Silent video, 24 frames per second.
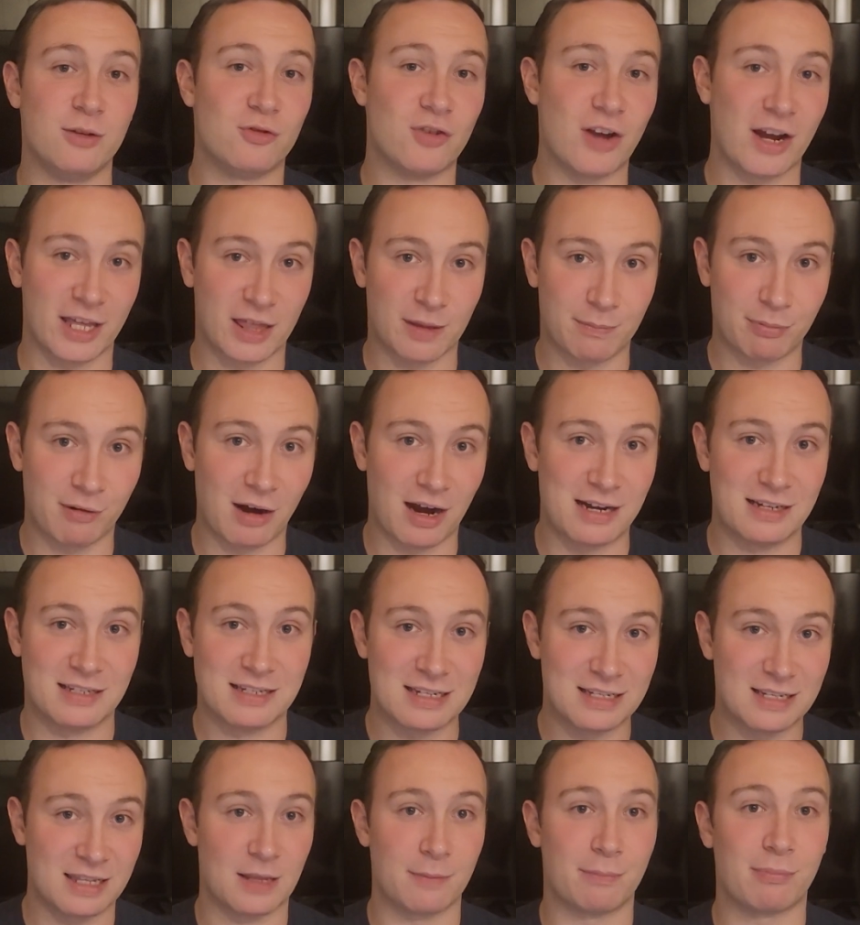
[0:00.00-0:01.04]
check the
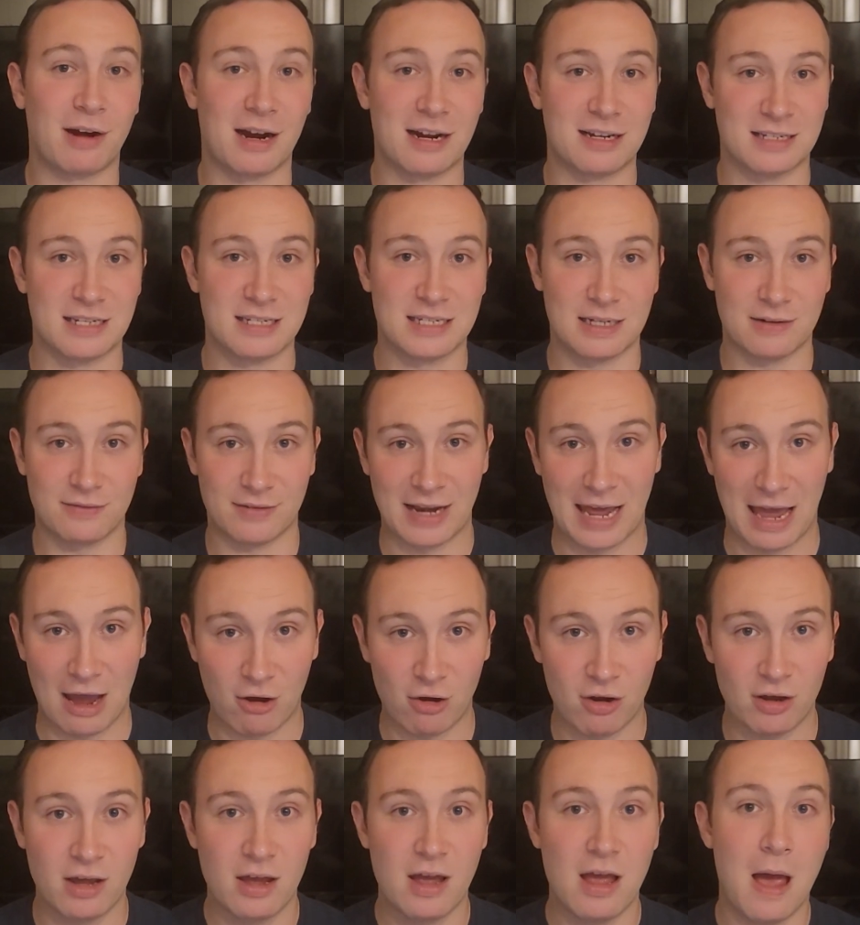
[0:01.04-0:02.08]
prices and the prices even
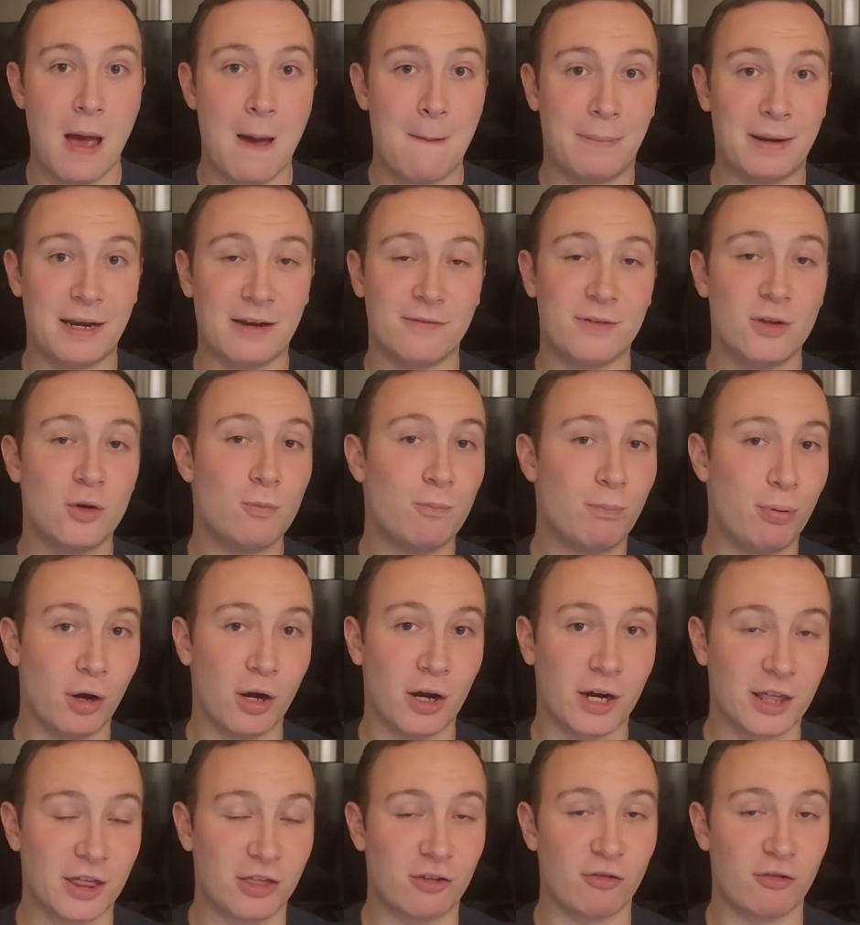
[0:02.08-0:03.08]
out. But if you book